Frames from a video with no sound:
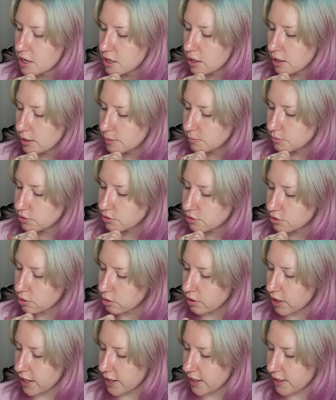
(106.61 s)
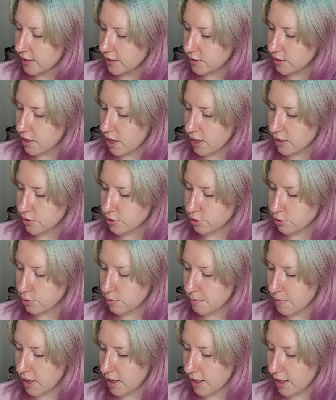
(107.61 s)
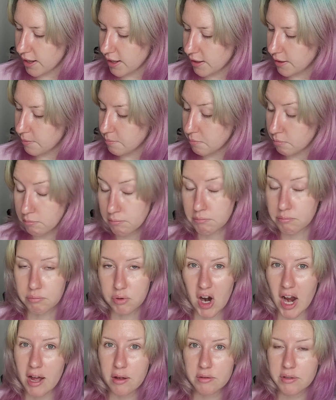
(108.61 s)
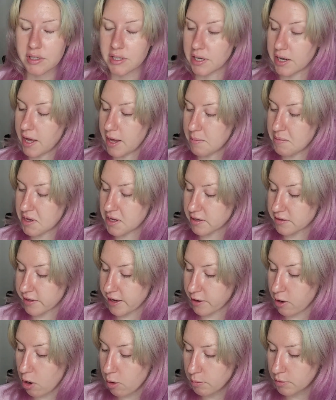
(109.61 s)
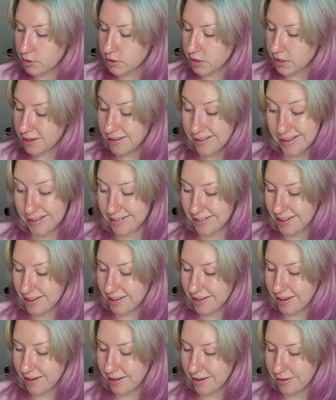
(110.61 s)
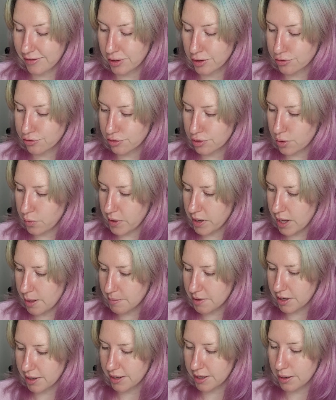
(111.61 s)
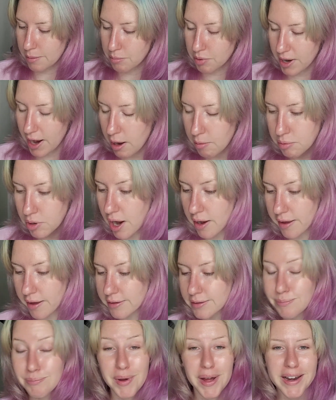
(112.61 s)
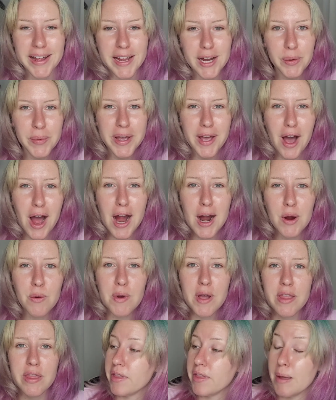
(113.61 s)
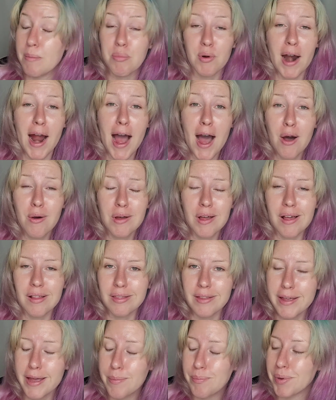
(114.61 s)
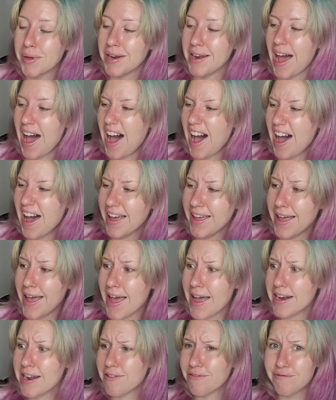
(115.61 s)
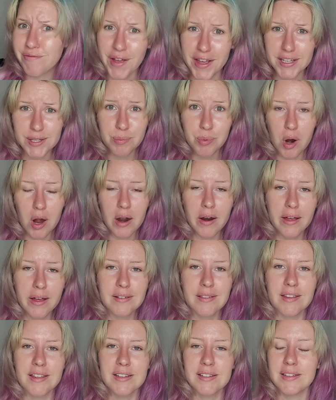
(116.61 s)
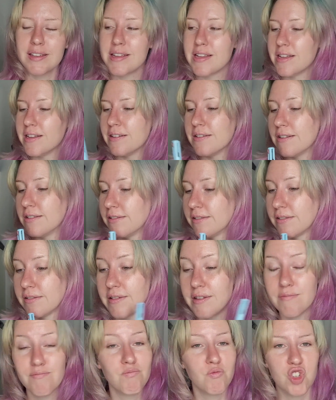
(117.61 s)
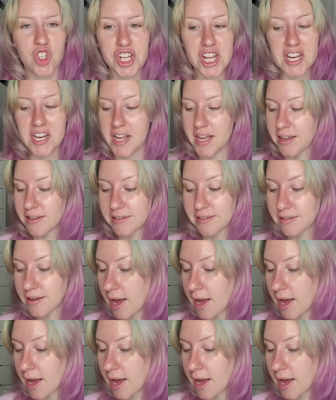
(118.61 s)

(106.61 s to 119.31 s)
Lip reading: I'm so glad I did not do my brows today because I almost did, thinking there's no way I'm gonna get a brow product. But here we are with a brow, a lip, an eye, and a face product. This is genius.